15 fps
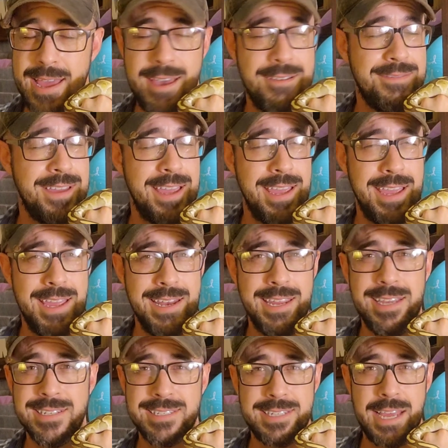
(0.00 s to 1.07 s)
have
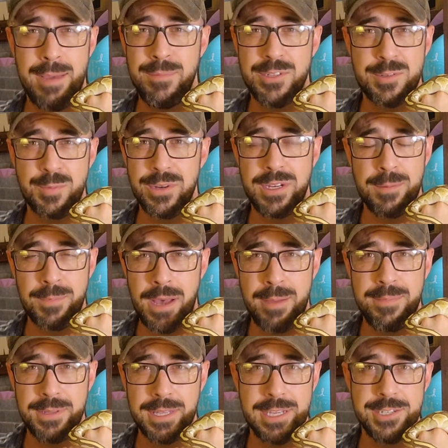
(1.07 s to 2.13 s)
any established breeding
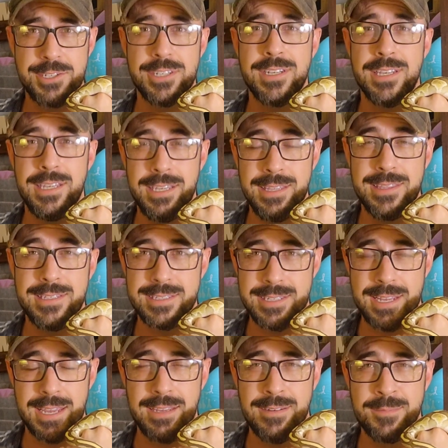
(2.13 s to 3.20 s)
population in the
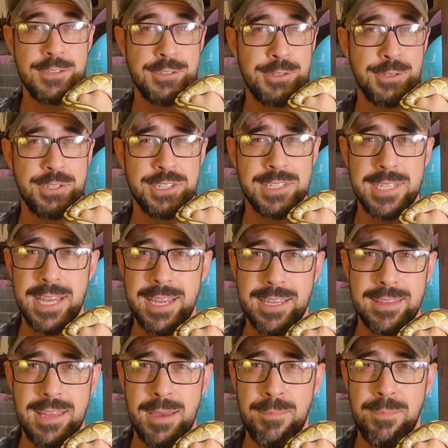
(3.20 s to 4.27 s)
state. So just
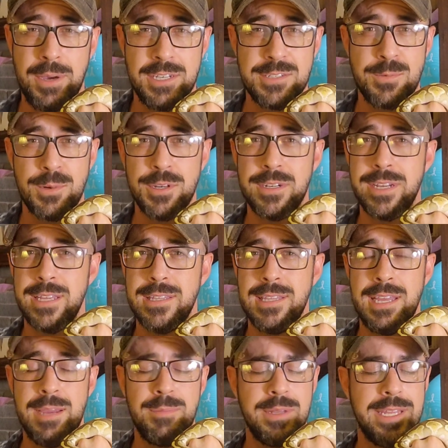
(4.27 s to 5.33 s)
taking that buzzword and
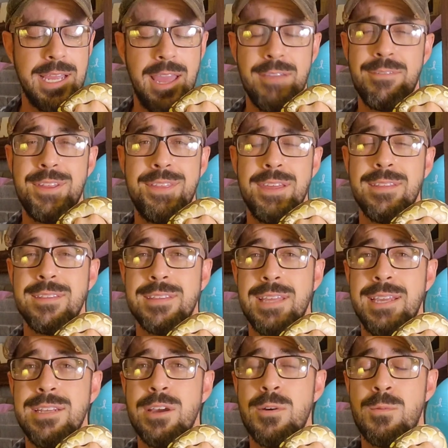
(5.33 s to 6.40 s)
labeling everything that
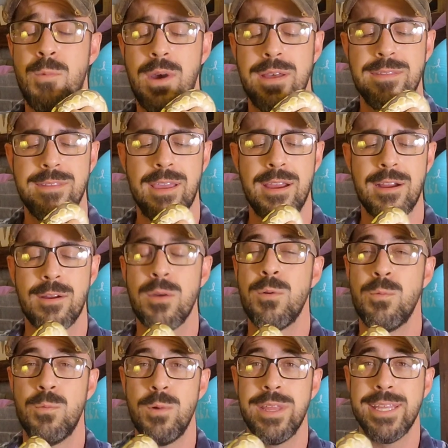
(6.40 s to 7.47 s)
they don't want there
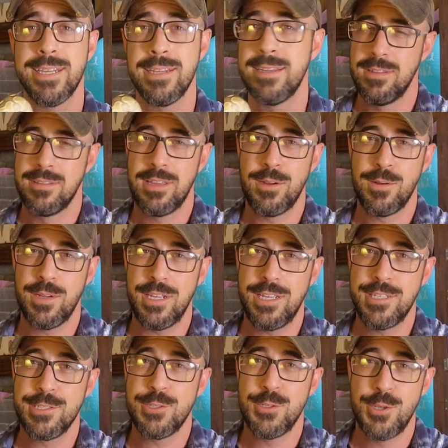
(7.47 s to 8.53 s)
with it. There
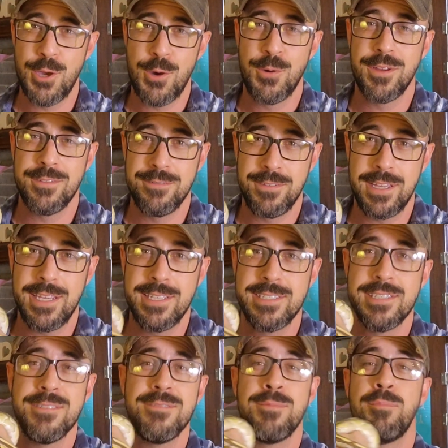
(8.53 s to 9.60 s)
is no
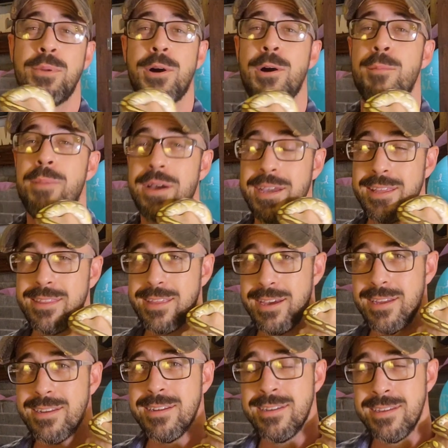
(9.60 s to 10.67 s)
invasive ball
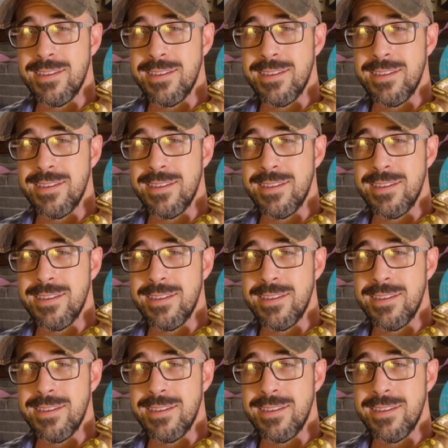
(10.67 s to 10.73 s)
python